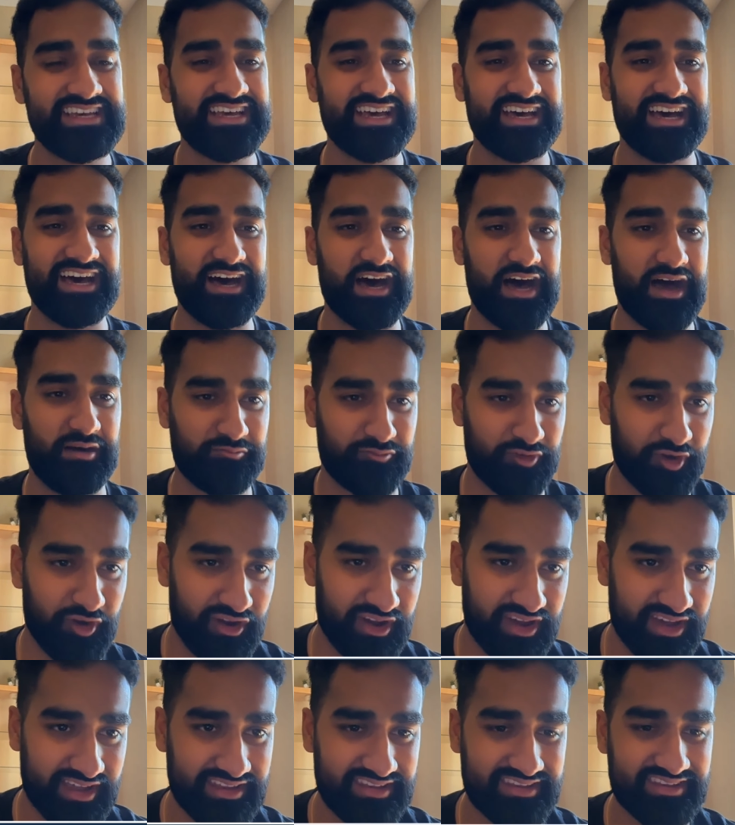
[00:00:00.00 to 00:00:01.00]
I'm
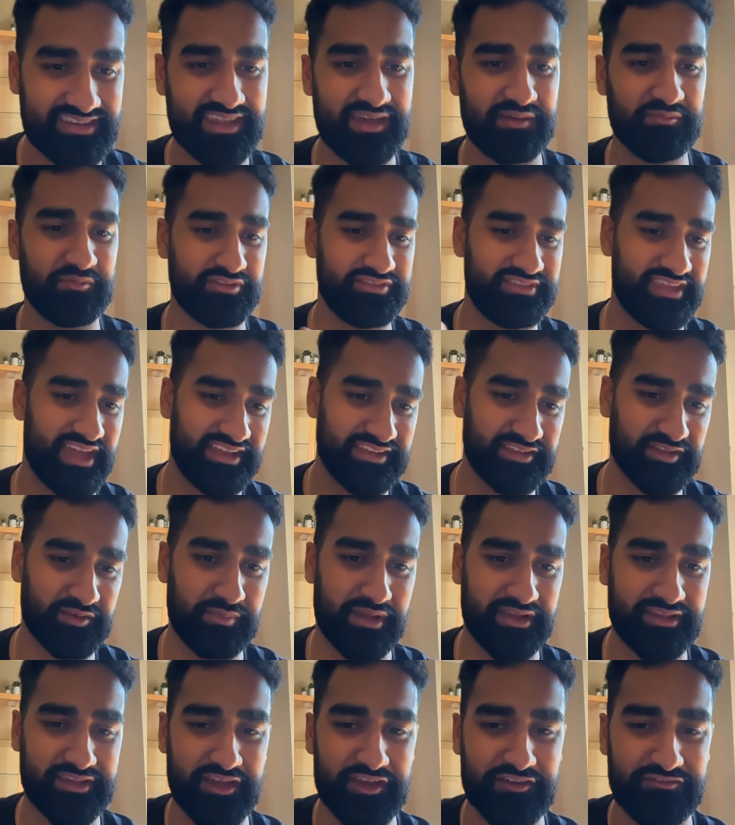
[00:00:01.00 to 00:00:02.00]
Rohan. I'm with Daniel,
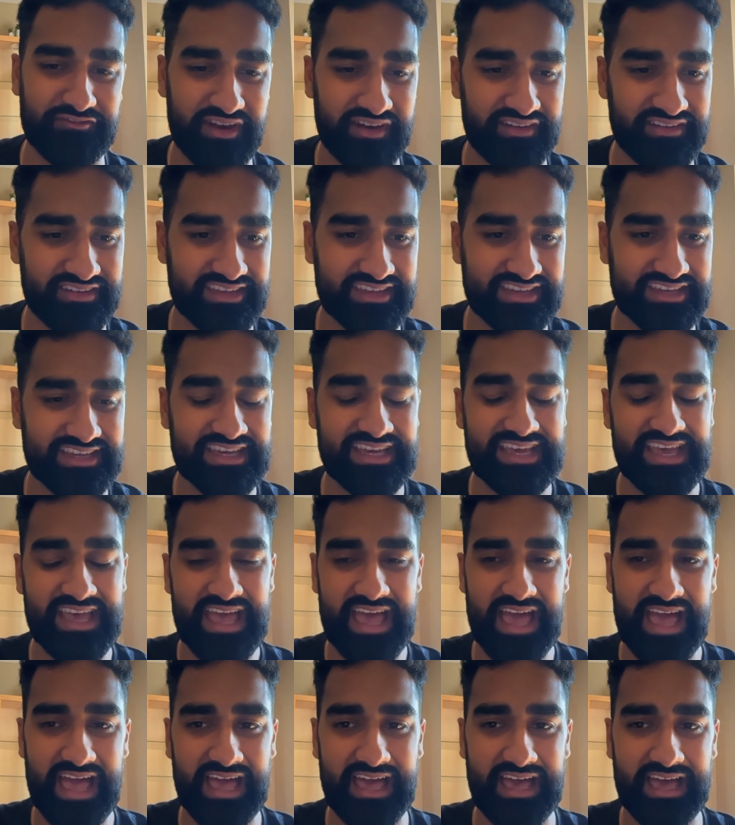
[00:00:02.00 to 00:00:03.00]
my co-founder.
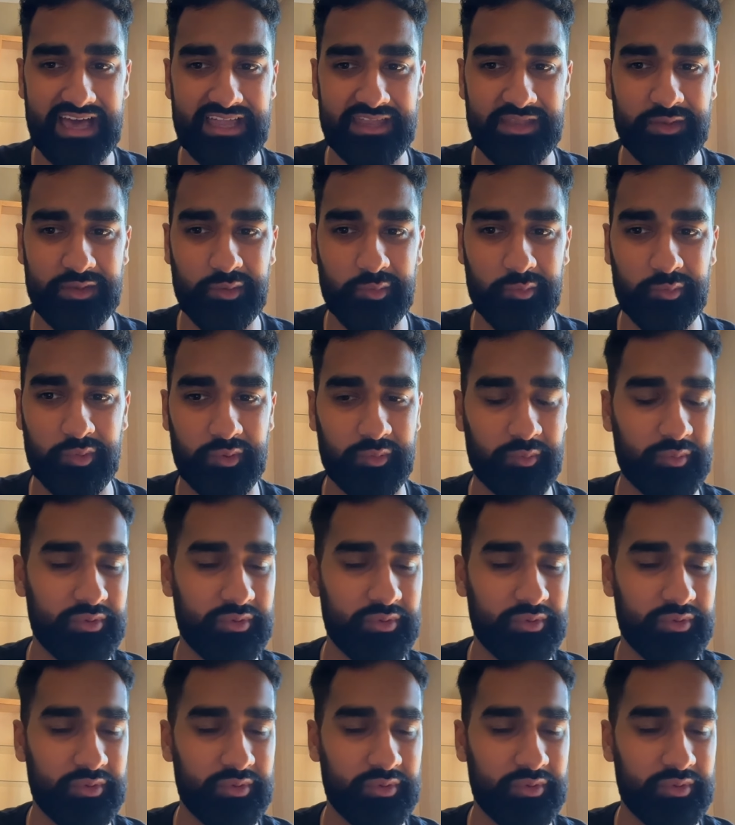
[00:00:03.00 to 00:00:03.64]
And what